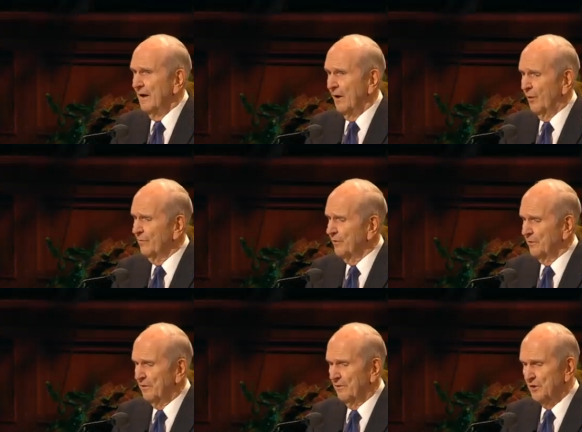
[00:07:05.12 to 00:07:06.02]
However,
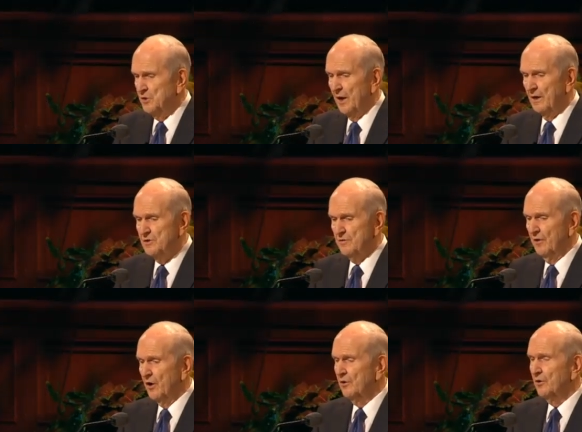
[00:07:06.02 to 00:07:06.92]
the challenge of
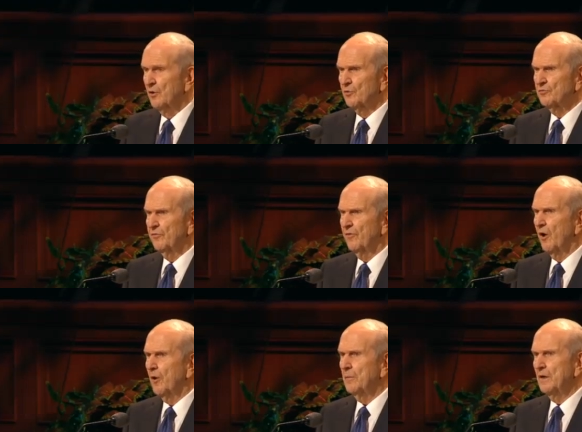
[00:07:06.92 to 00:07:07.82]
hunger goes
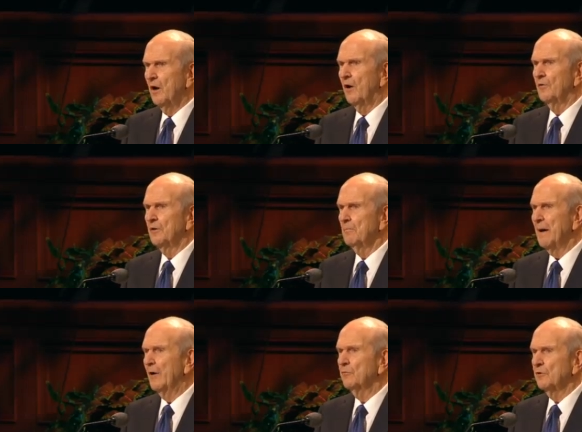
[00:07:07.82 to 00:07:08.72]
far beyond the
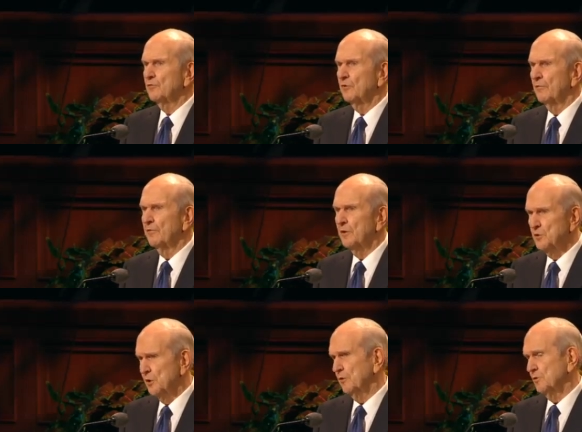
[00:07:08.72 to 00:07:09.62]
boundaries of the
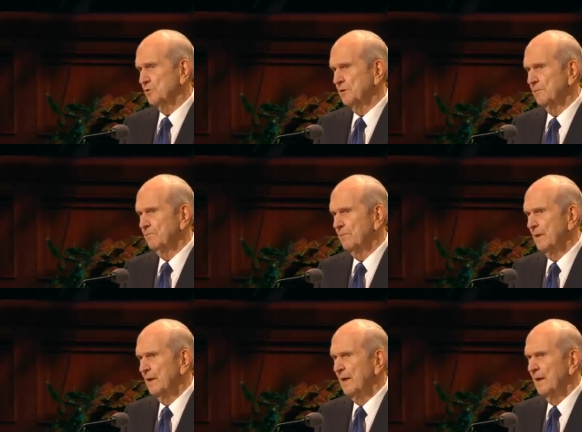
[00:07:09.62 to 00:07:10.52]
church.
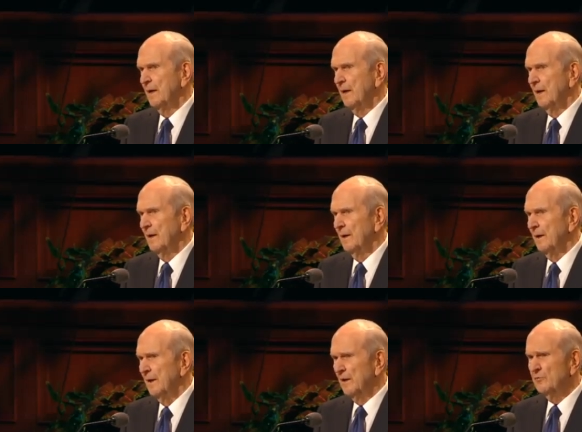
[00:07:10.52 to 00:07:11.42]

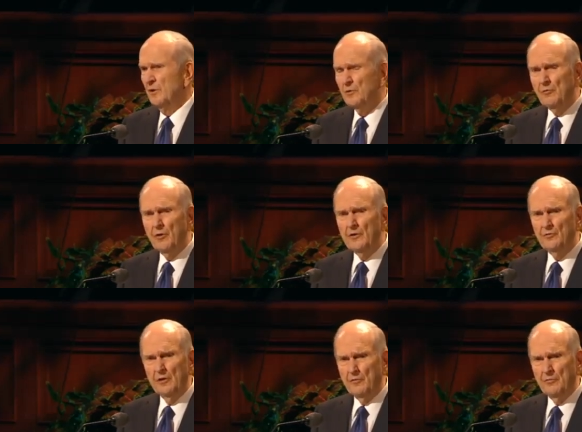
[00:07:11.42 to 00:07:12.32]
It is
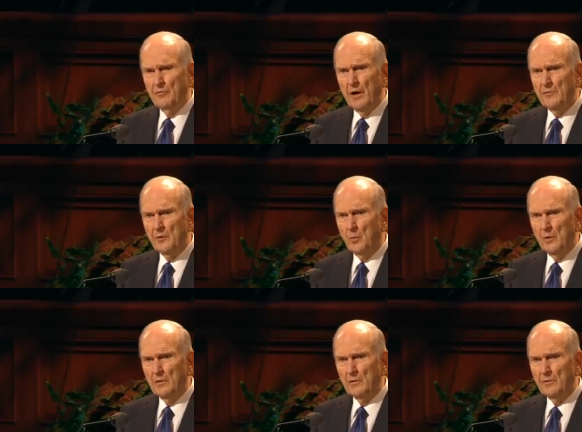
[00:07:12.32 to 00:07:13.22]
increasing throughout the
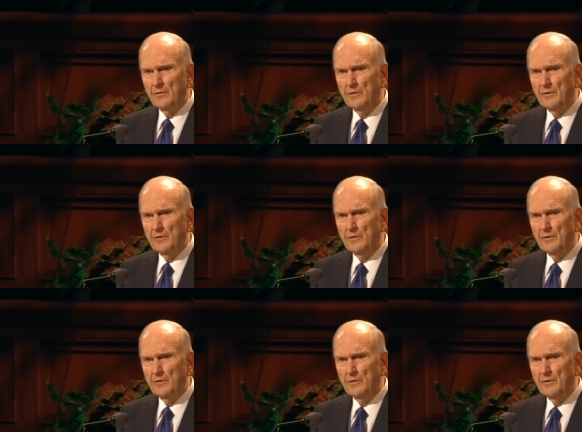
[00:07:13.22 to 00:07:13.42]
world.